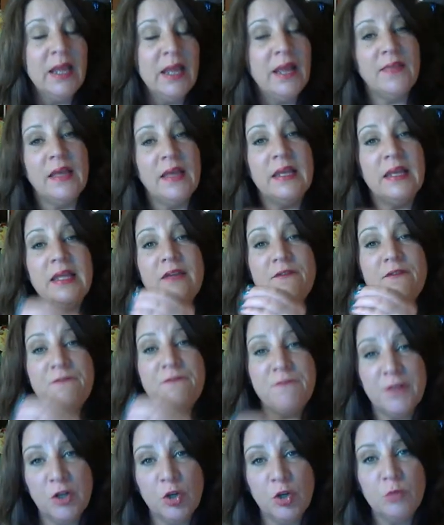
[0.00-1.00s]
and then he
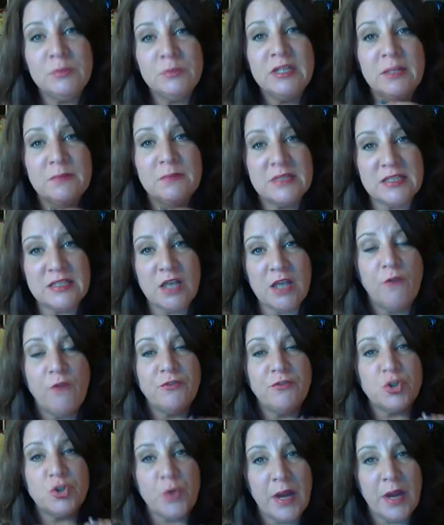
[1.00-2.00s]
filmed
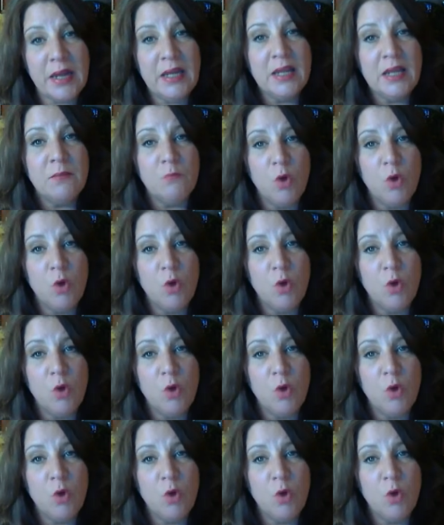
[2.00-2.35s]
himself training